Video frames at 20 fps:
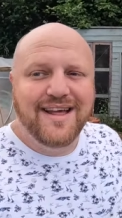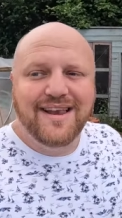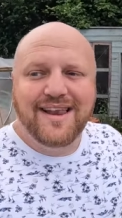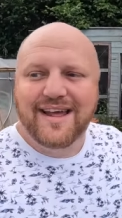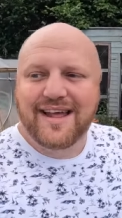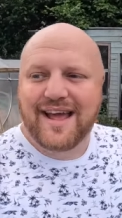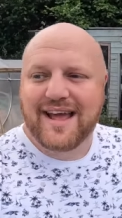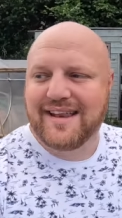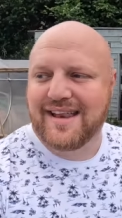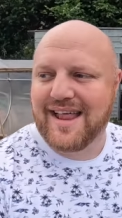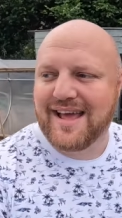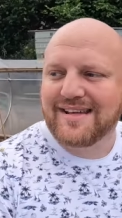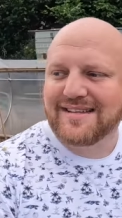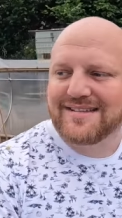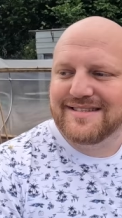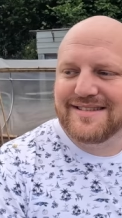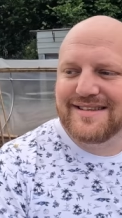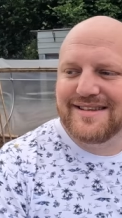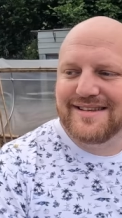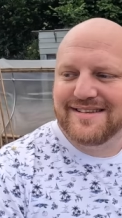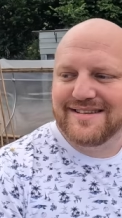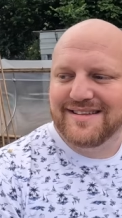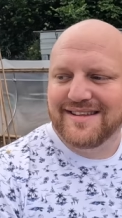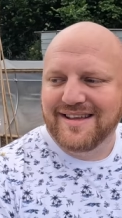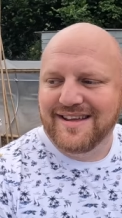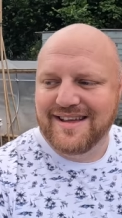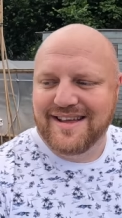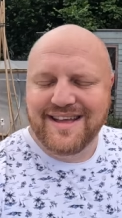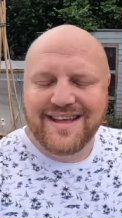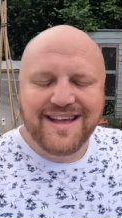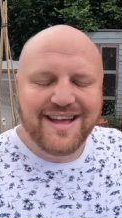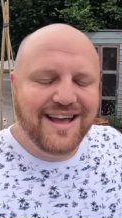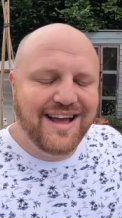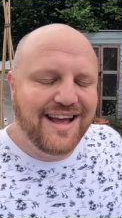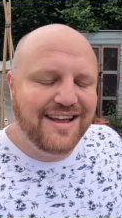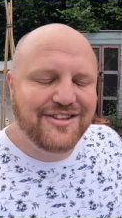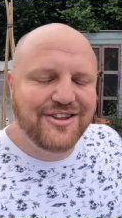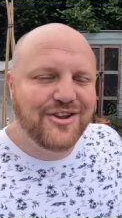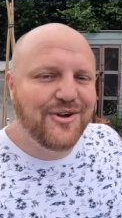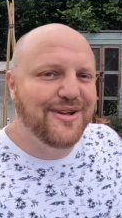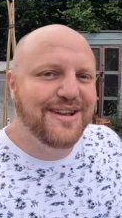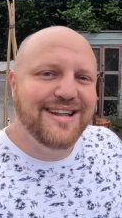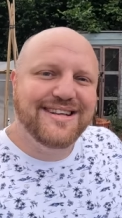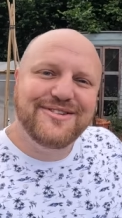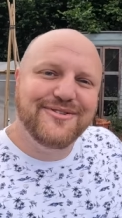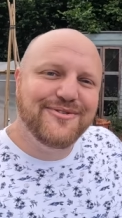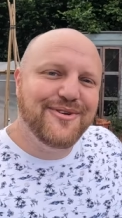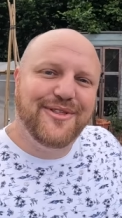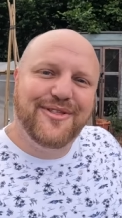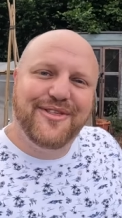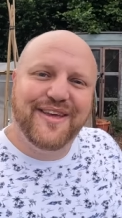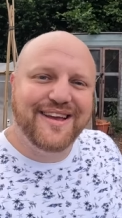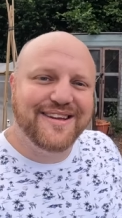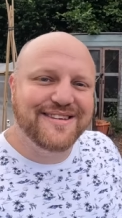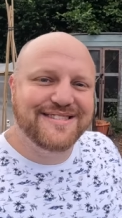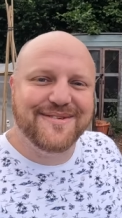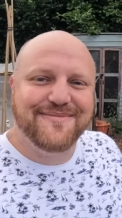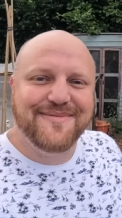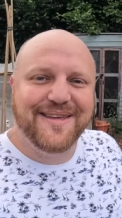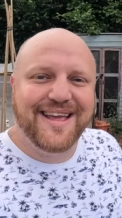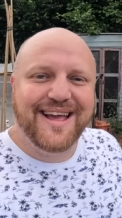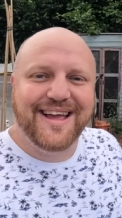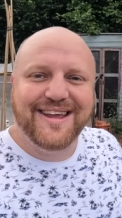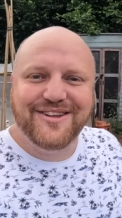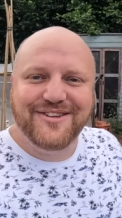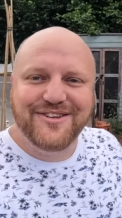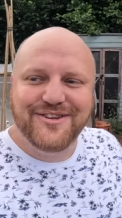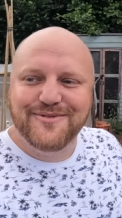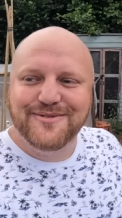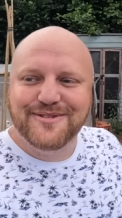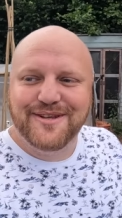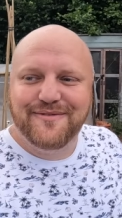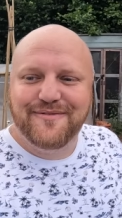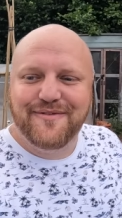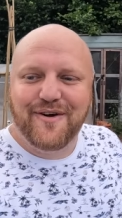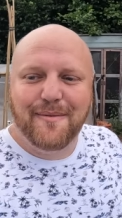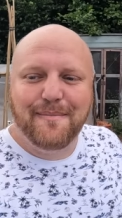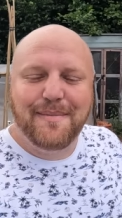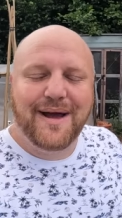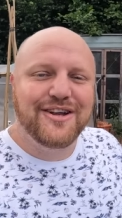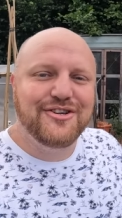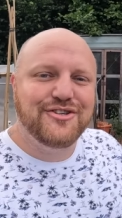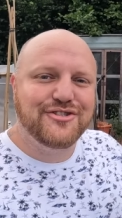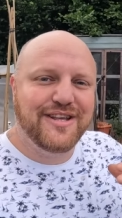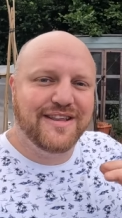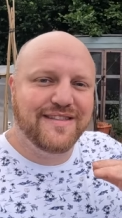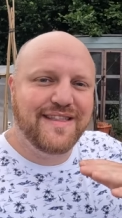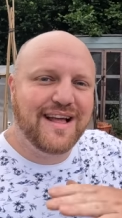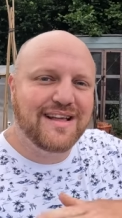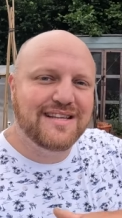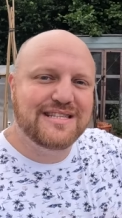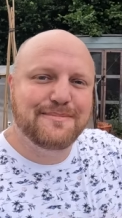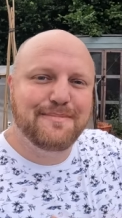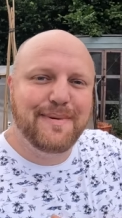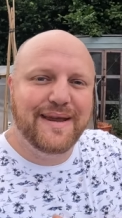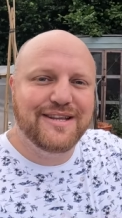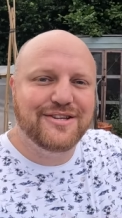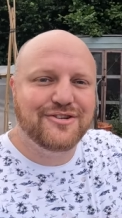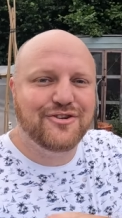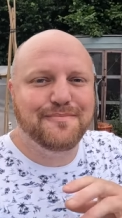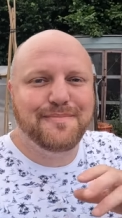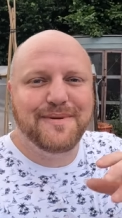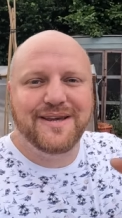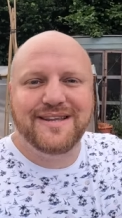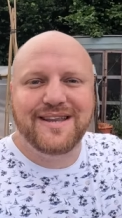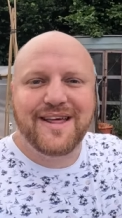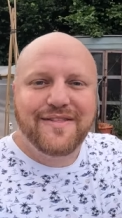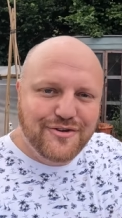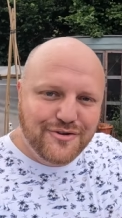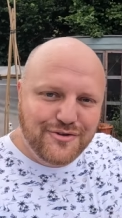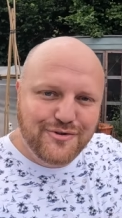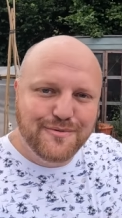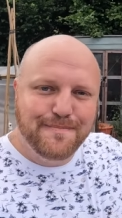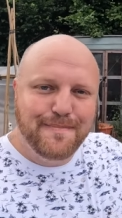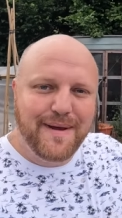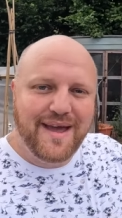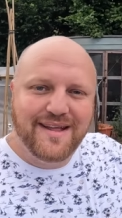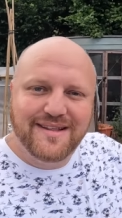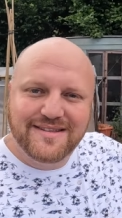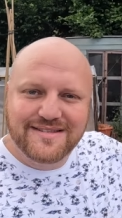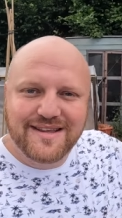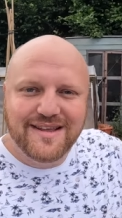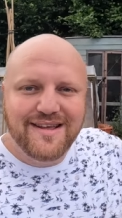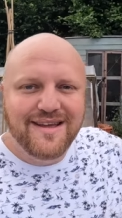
Like unless I don't know, unless you can think of something I can use it for, but I just think that space could be another two beds,